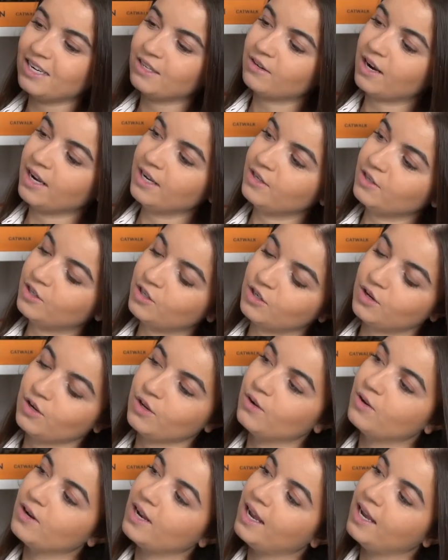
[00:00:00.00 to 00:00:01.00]
try to show
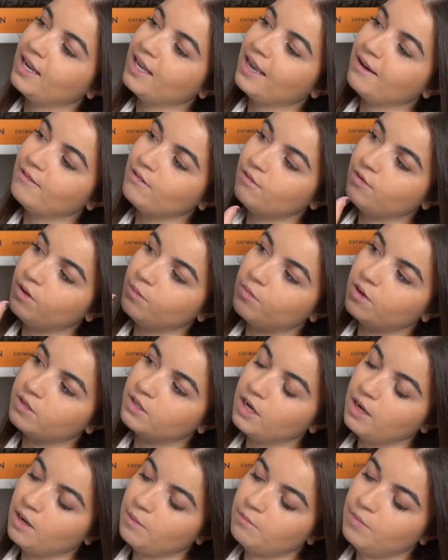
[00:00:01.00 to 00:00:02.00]
you like everything, but
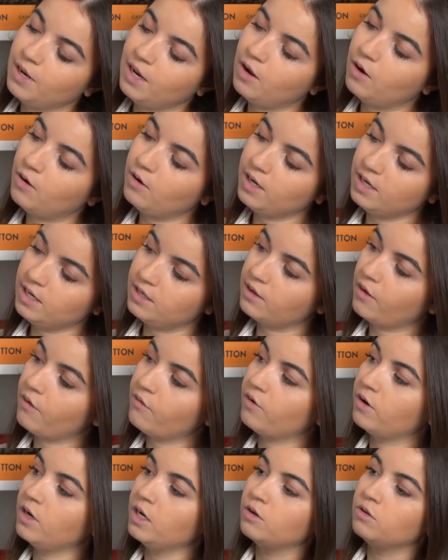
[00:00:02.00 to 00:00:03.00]
below is
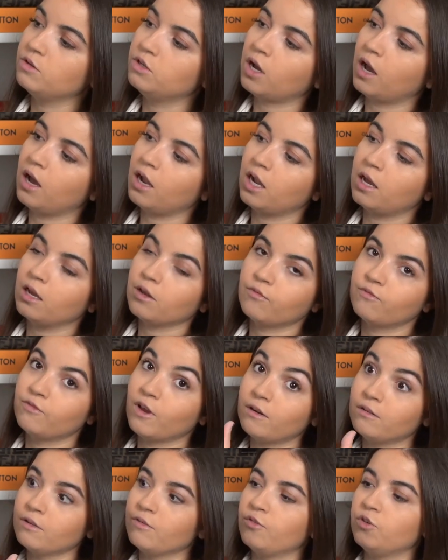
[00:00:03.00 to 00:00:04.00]
very good. You have like
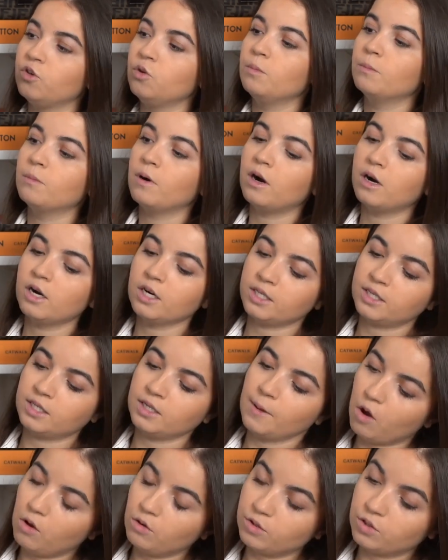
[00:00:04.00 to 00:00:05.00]
very few marks.
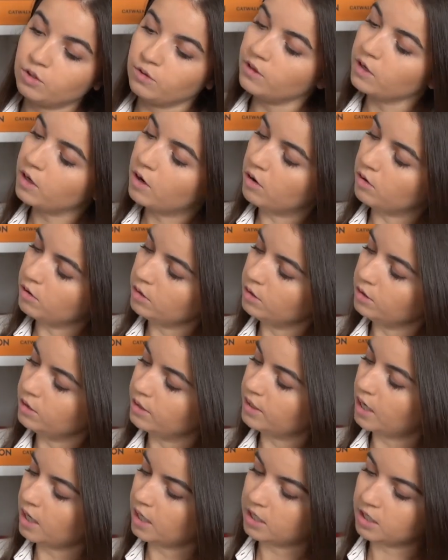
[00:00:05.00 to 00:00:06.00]
Also the
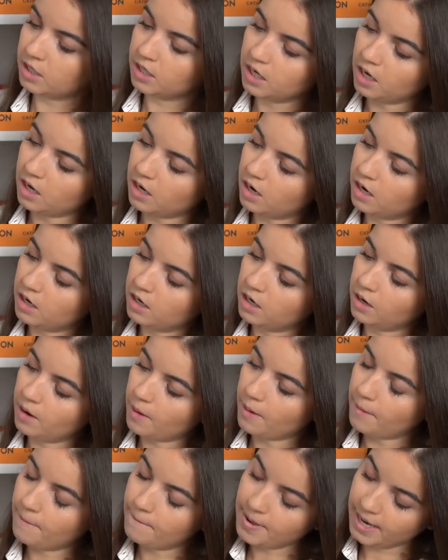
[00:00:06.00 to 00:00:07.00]
corners actually are
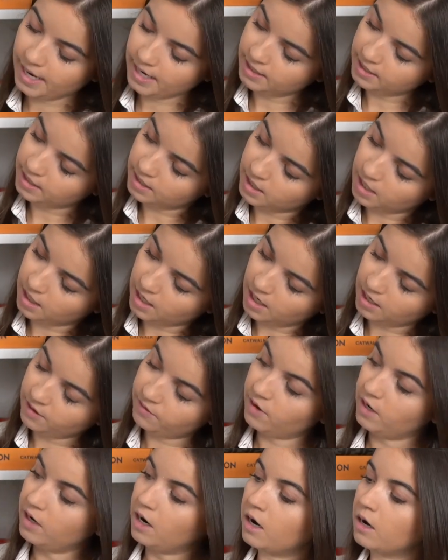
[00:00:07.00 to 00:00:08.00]
amazing. Like
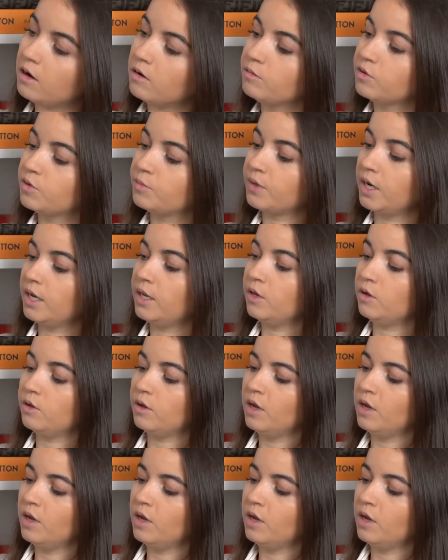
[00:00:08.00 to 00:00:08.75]
they're almost brand new.